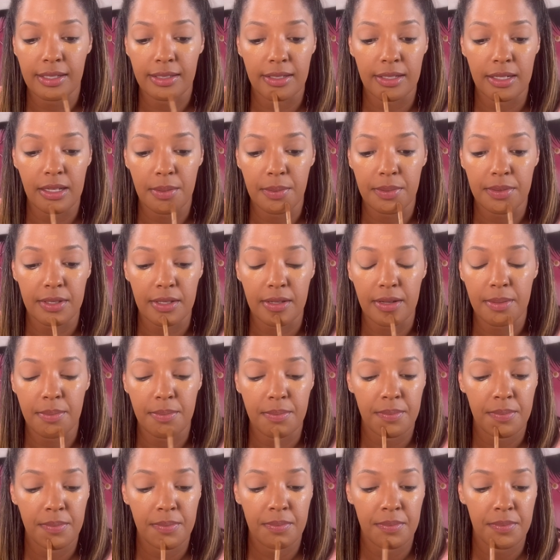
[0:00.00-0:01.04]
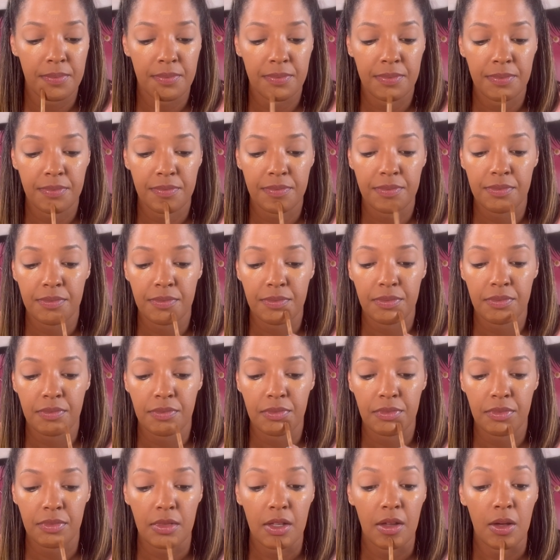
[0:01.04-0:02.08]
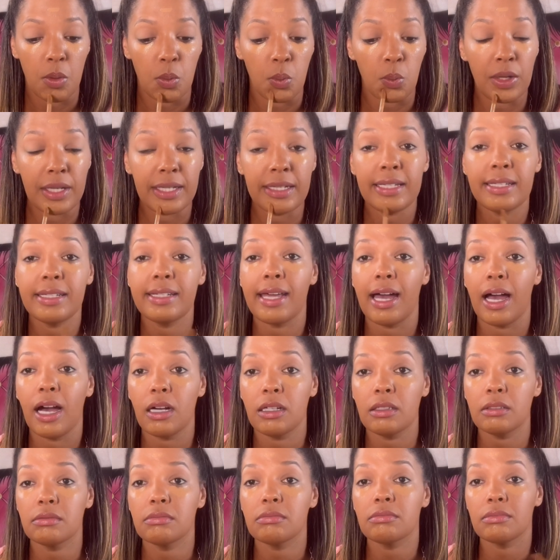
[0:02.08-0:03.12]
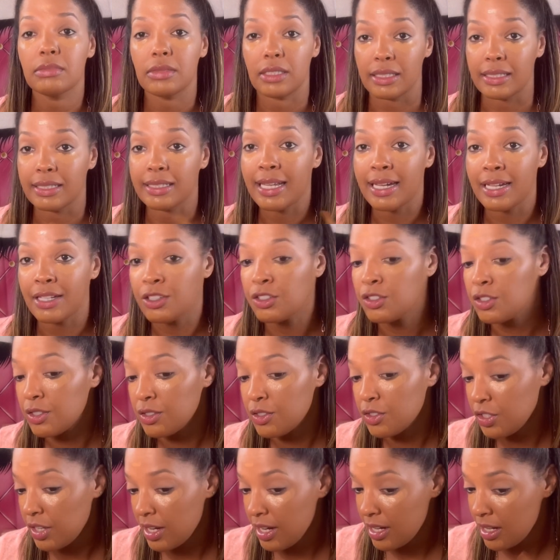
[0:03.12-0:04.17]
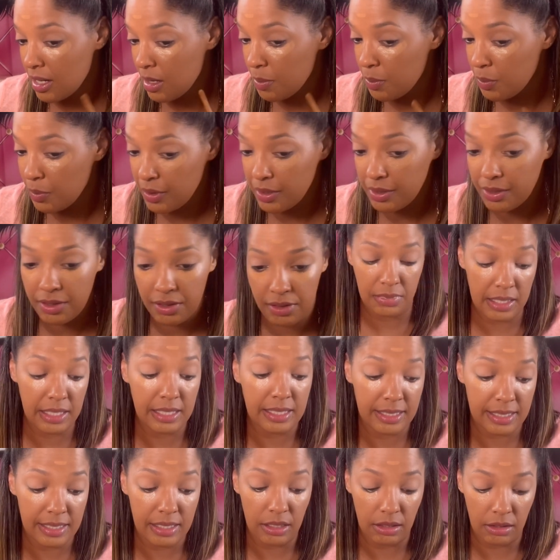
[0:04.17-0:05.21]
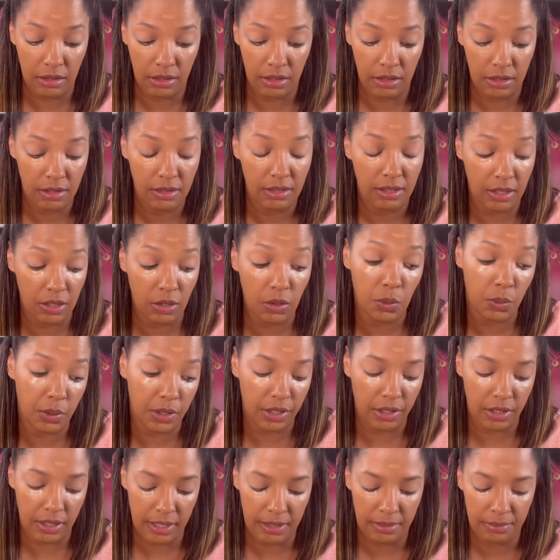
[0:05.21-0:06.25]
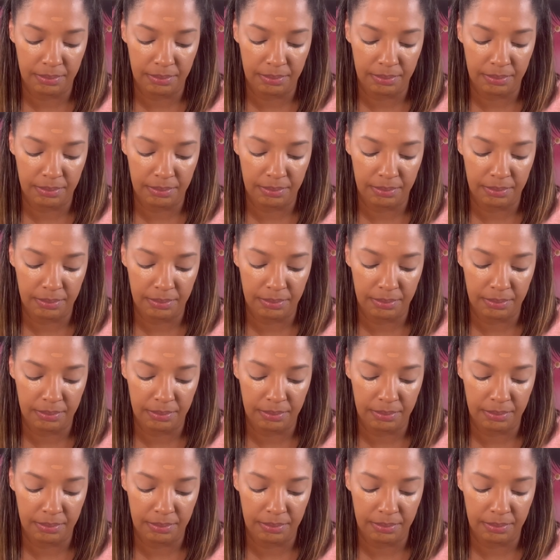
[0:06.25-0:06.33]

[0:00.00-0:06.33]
it up some. When in doubt, lighten your shade up with concealer. It'll work.